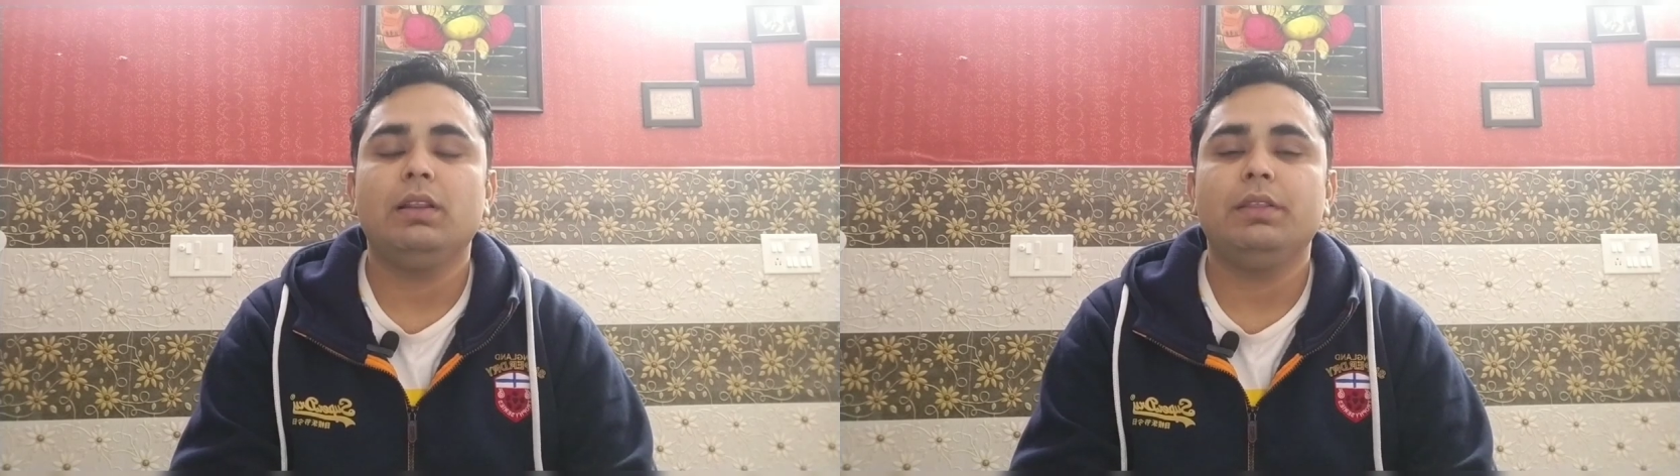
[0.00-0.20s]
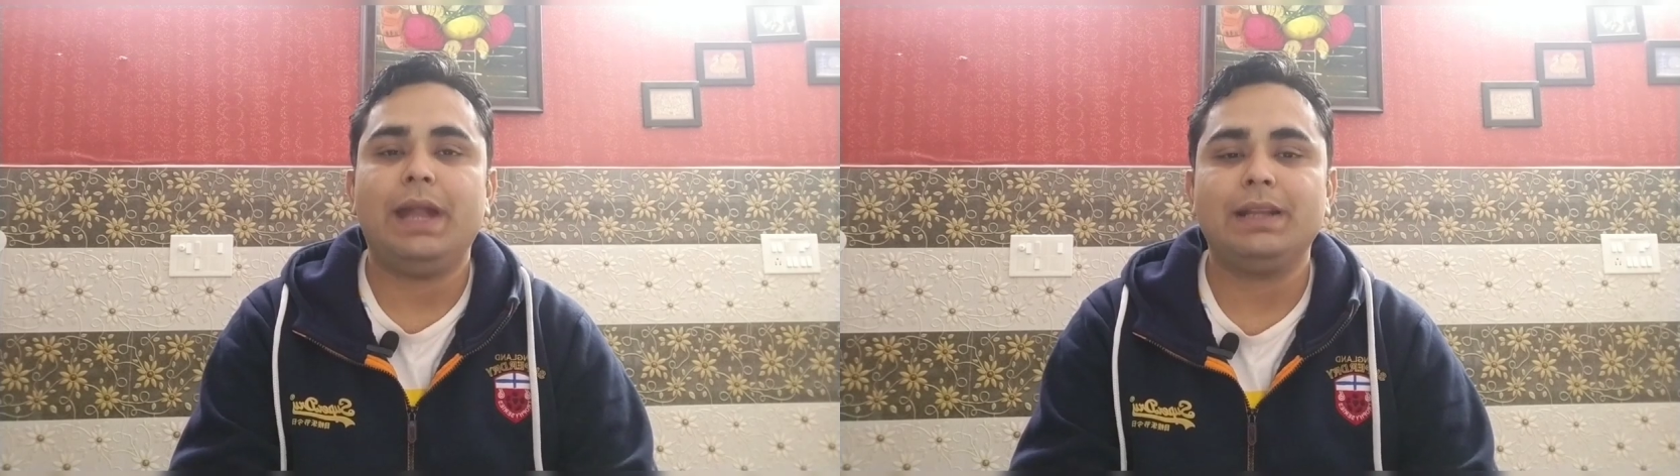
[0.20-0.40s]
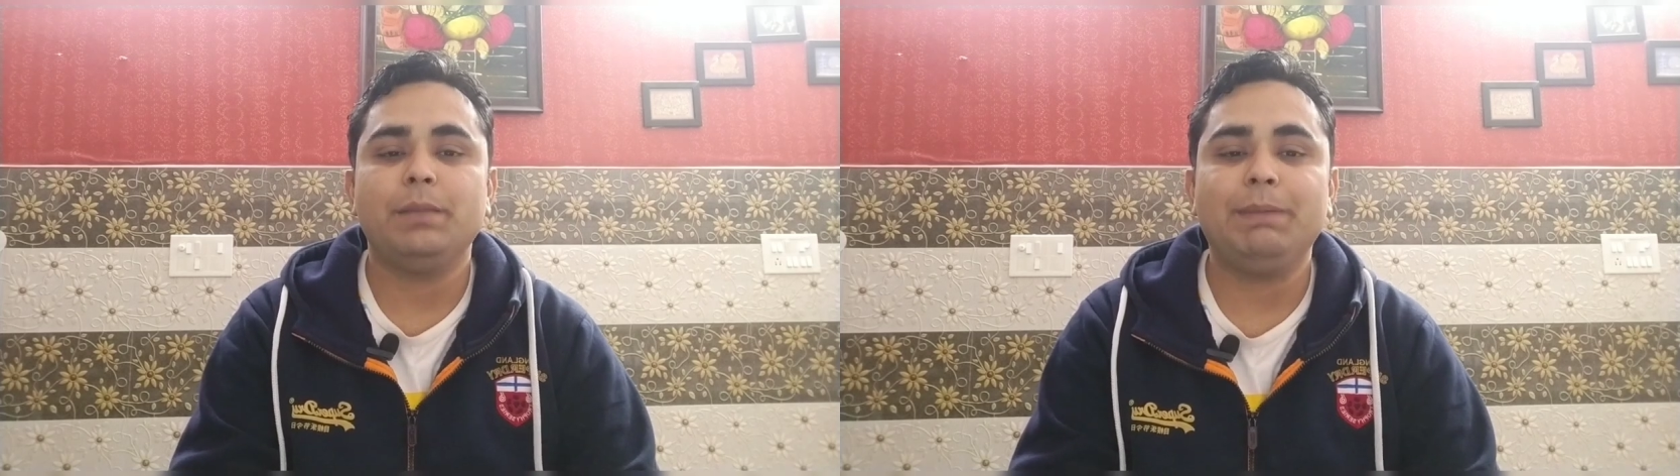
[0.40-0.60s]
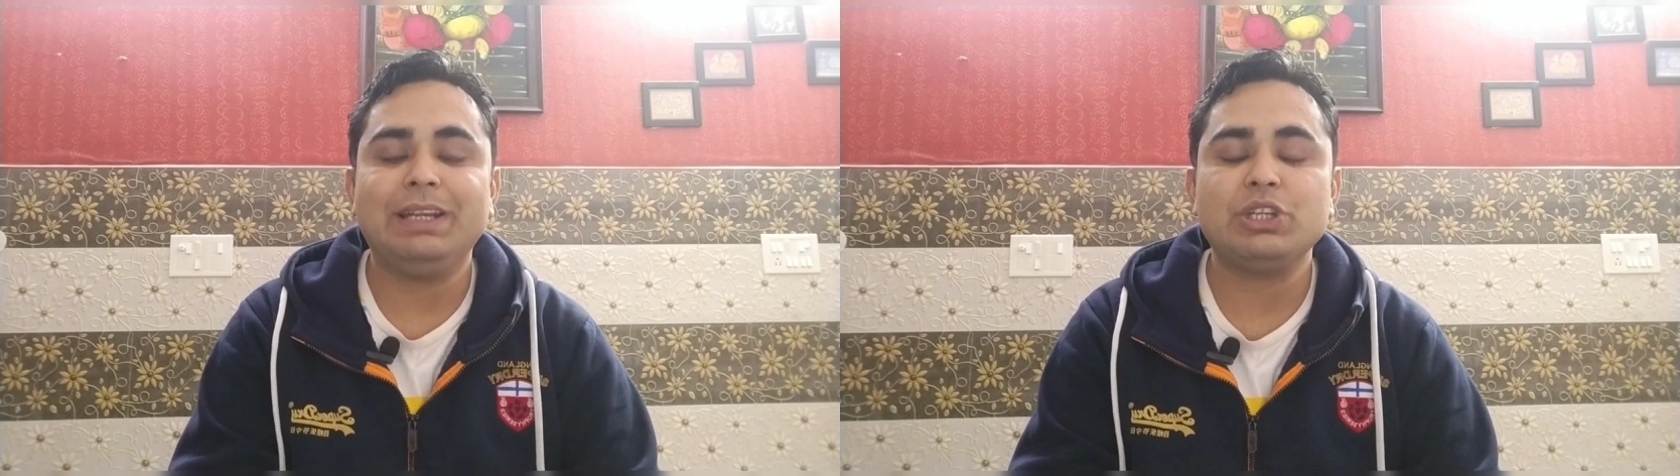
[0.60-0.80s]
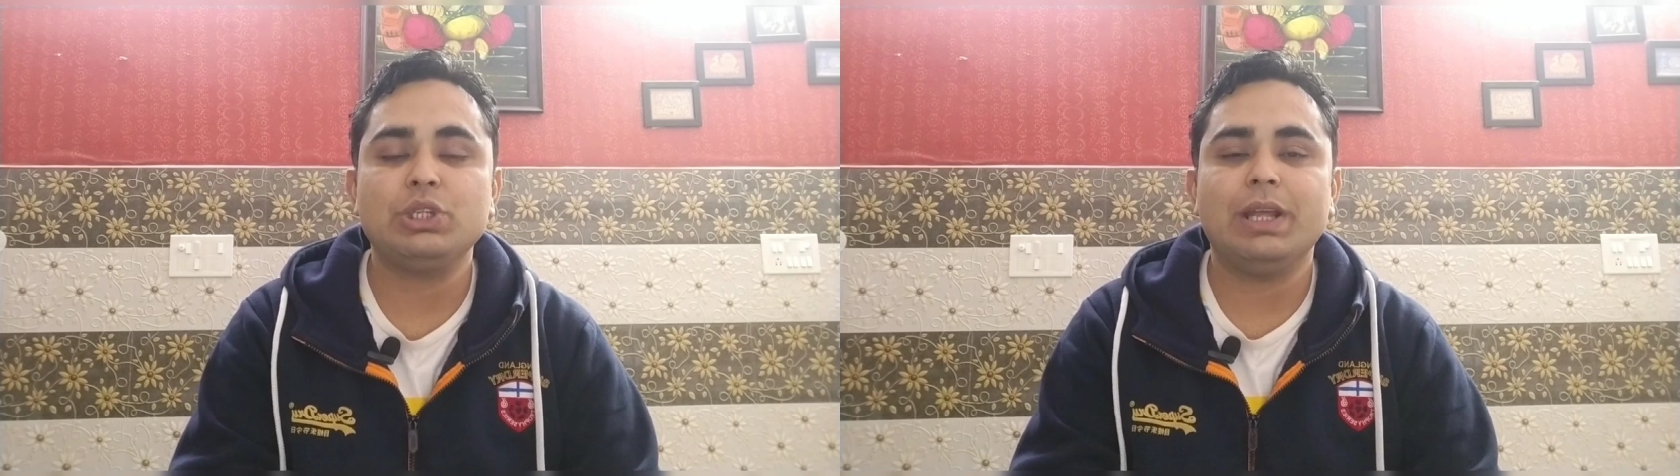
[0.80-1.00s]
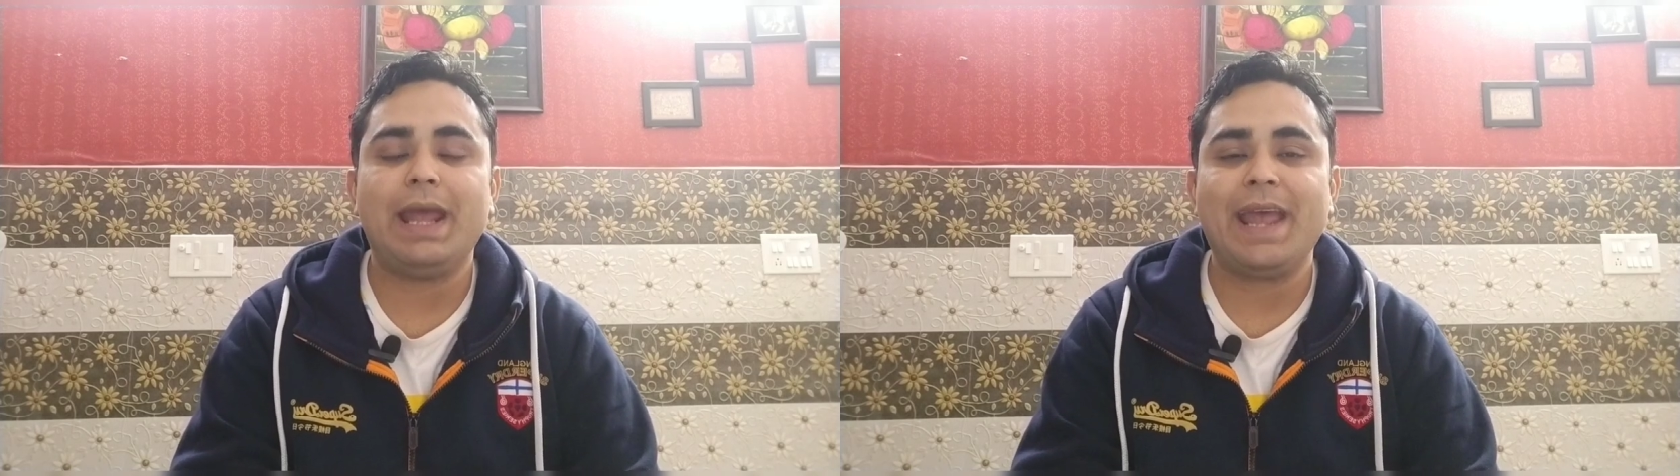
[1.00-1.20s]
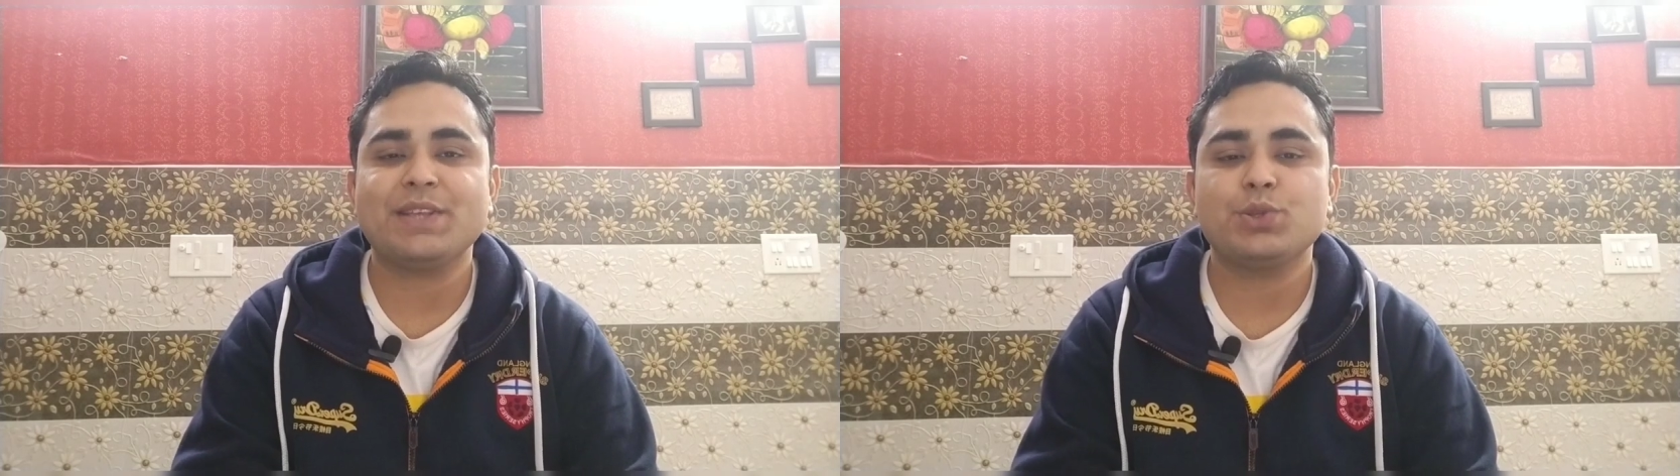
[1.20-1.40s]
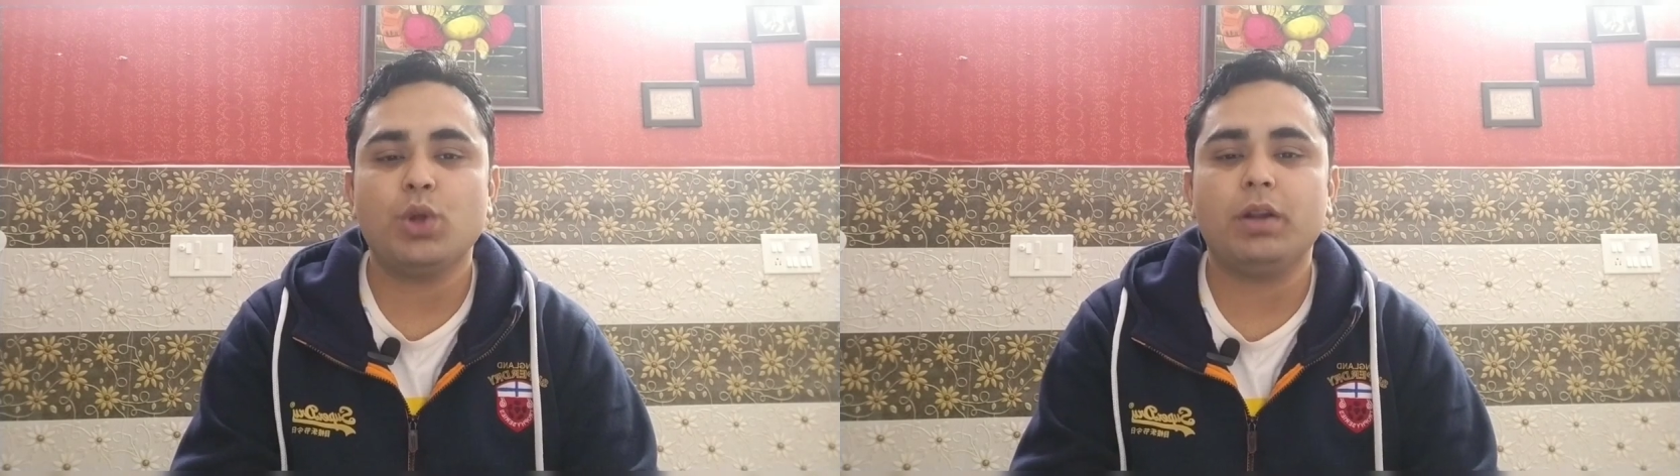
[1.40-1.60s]
that the petitioner
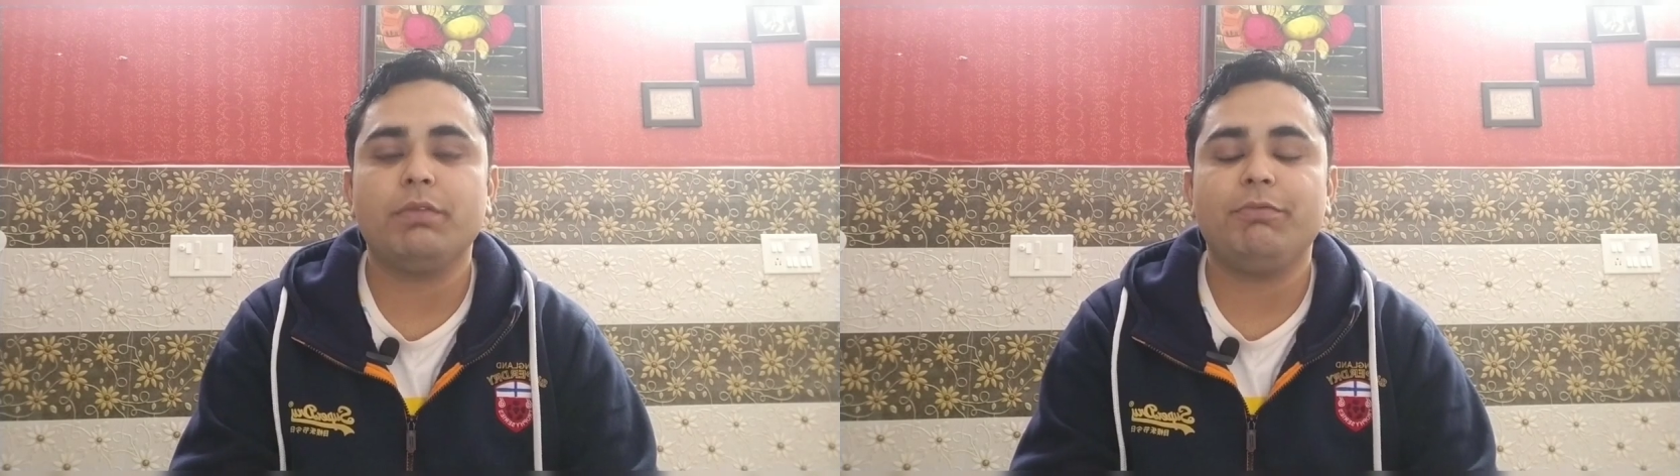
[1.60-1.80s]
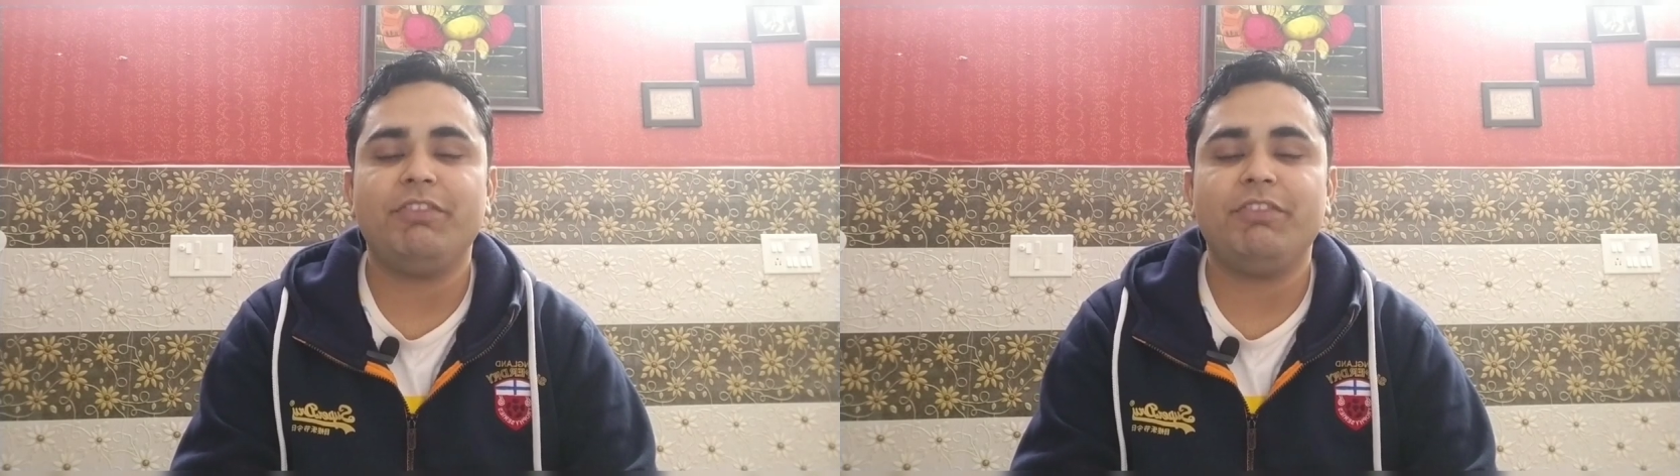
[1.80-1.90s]
has not